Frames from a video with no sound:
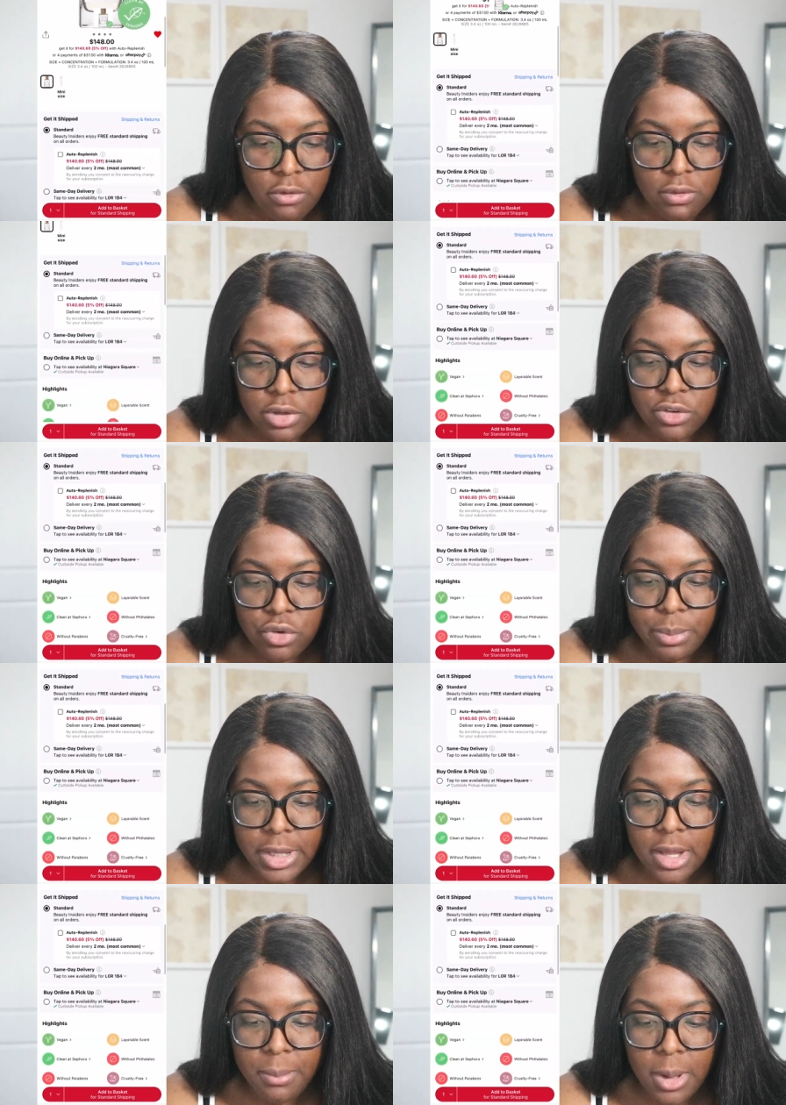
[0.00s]
Install store
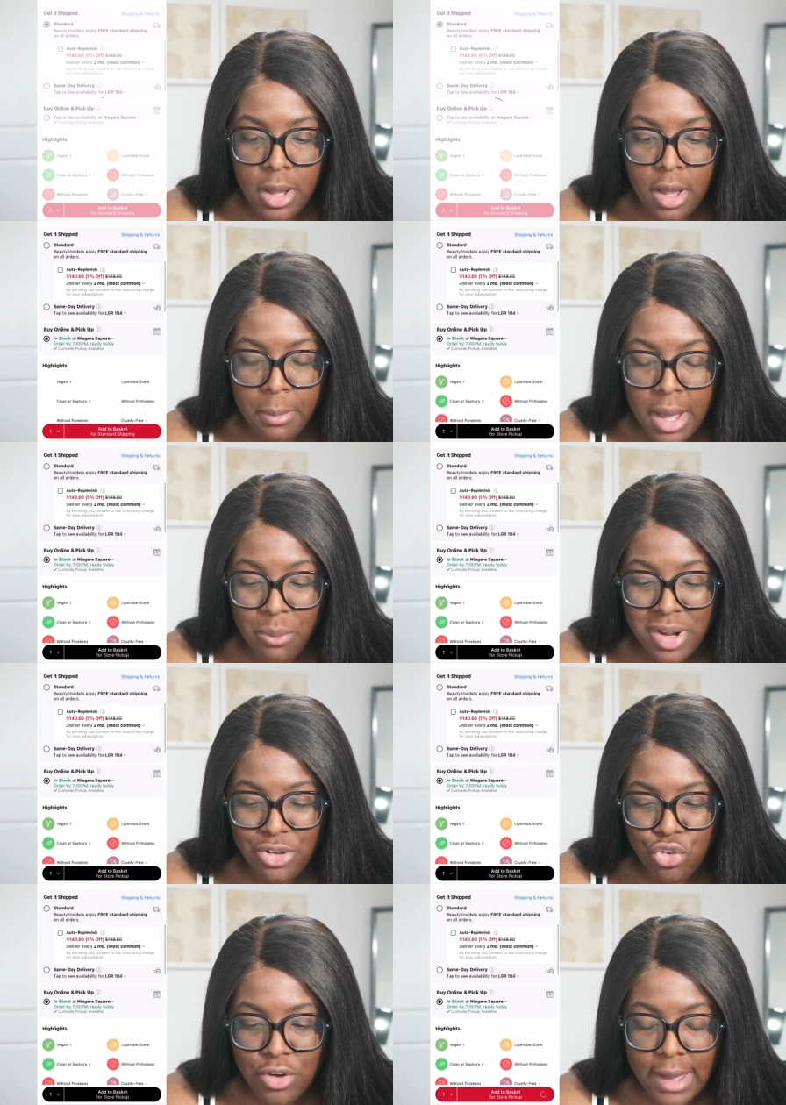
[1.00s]
pickup. Um, I
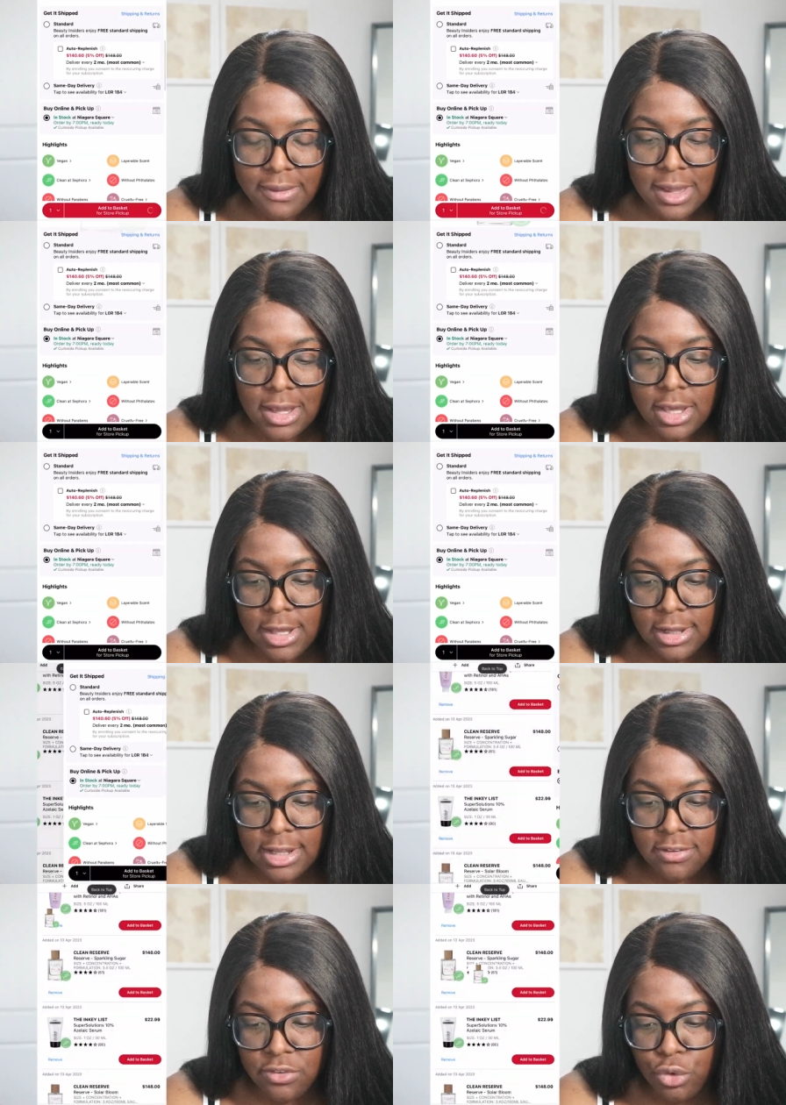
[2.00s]
want to try the INKEY
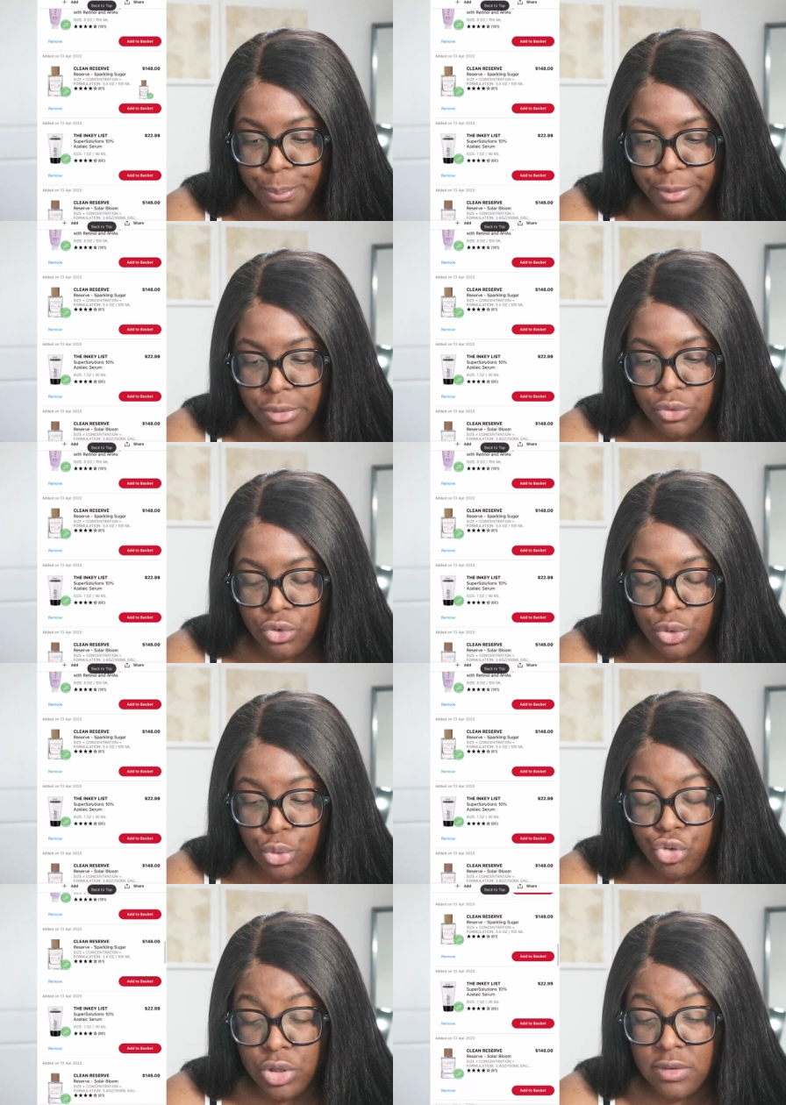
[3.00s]
List Super
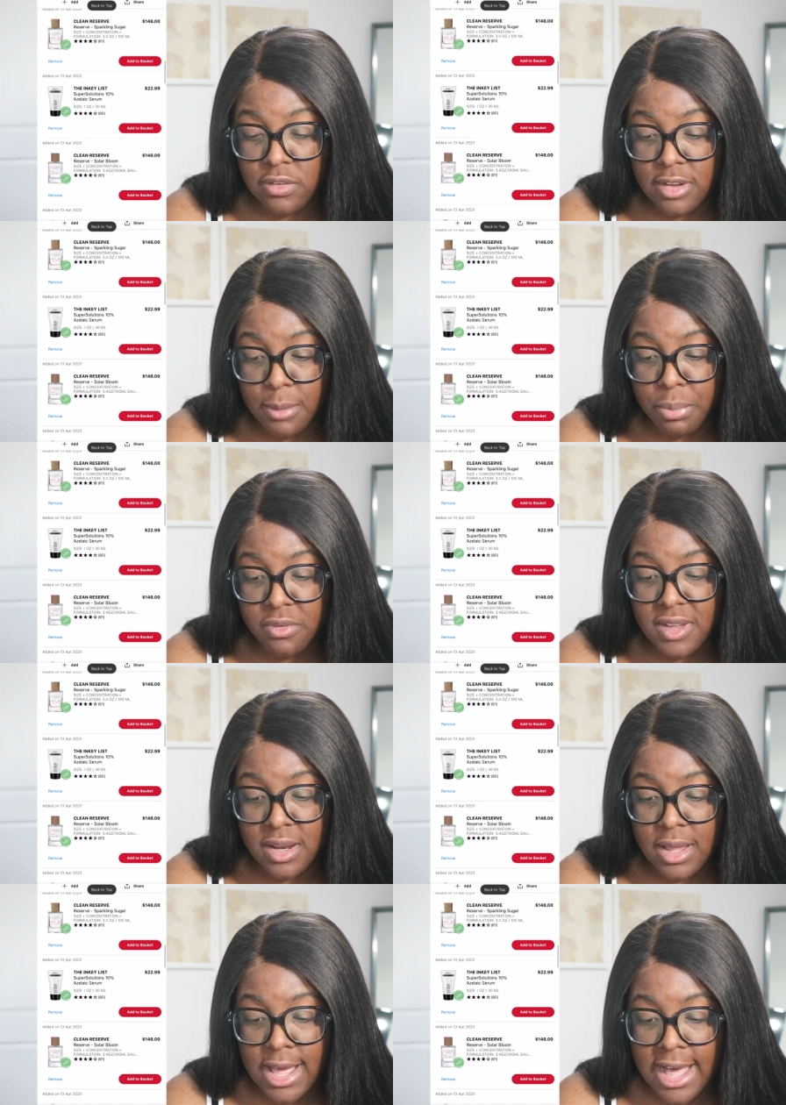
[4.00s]
Solutions
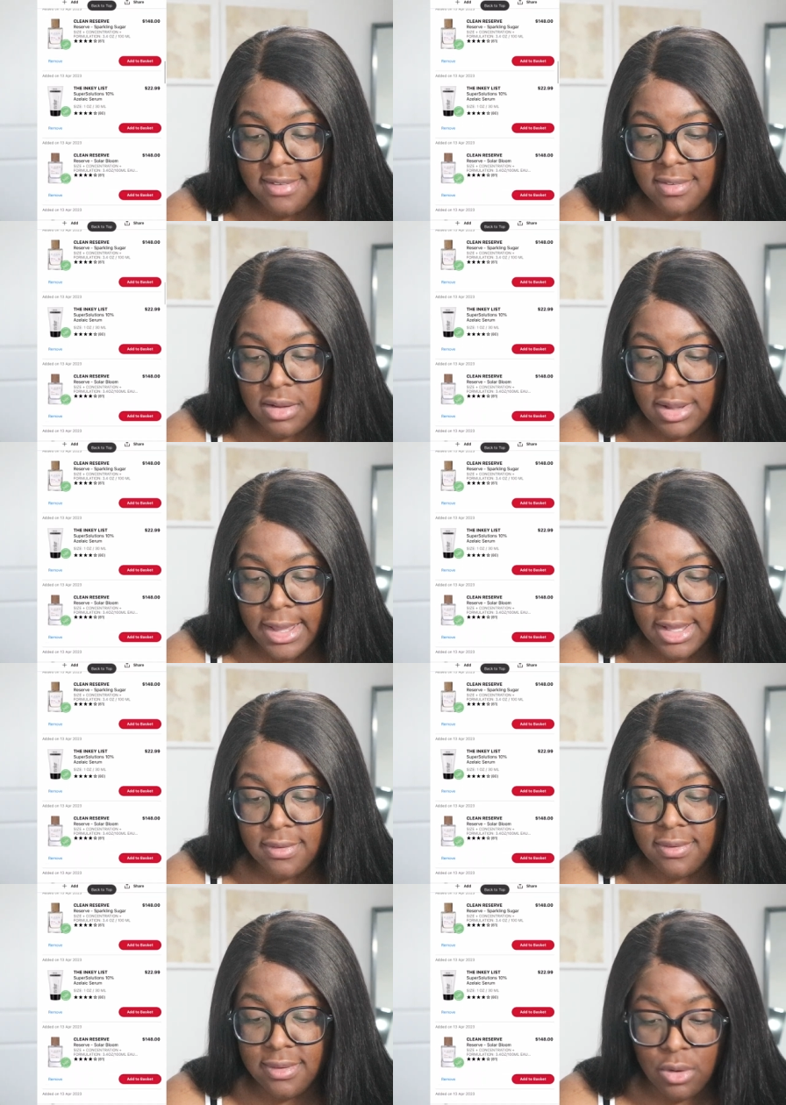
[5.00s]
10% Azelaic
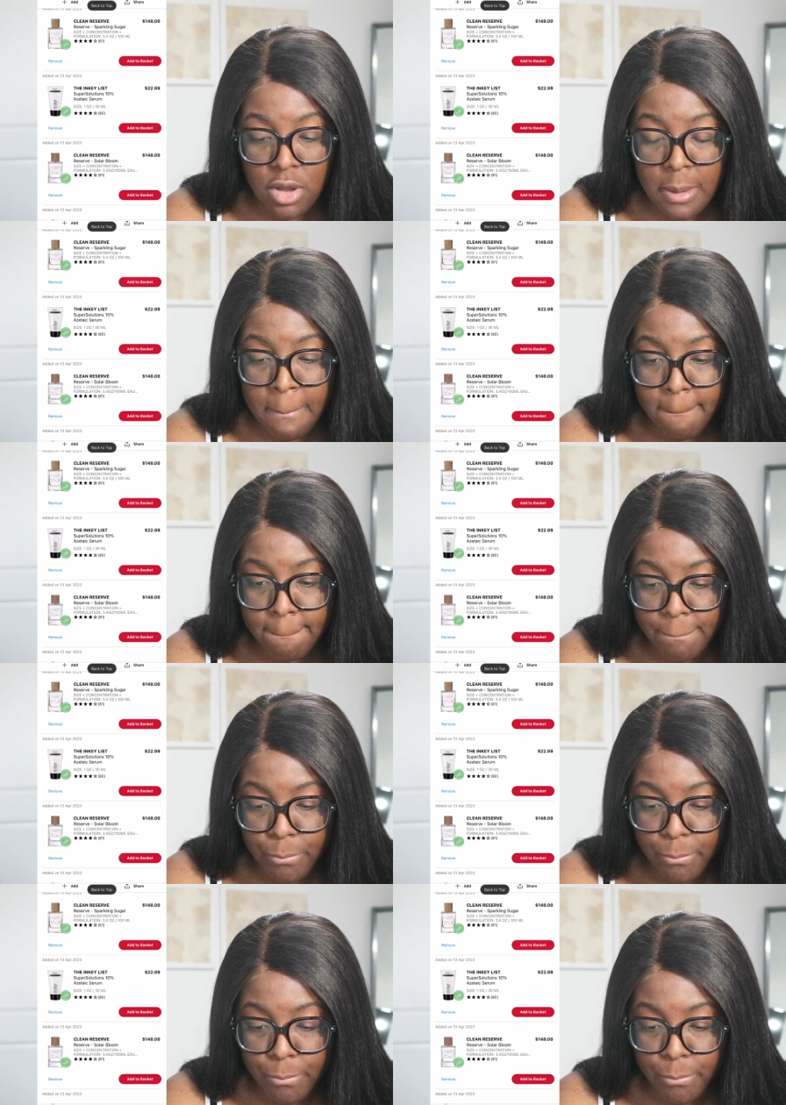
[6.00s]
Serum.